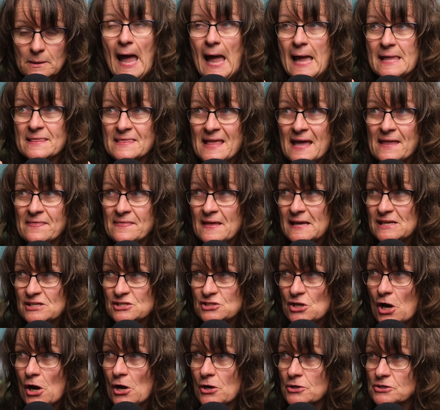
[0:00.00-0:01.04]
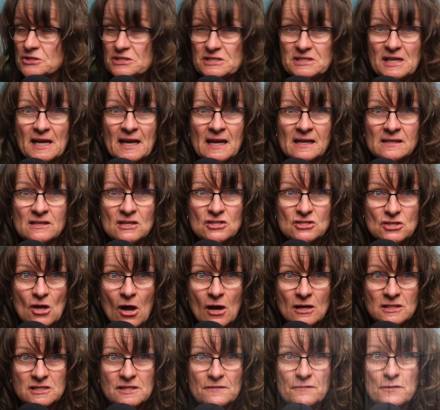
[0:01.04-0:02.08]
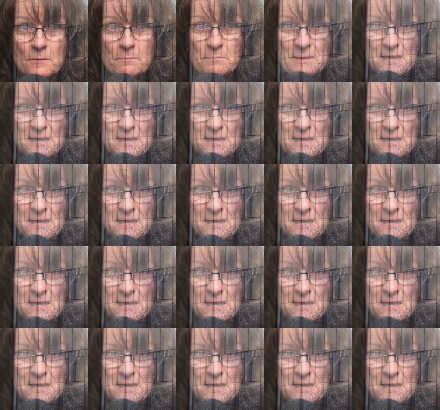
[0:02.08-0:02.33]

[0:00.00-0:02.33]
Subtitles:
And then they start singing the songs of the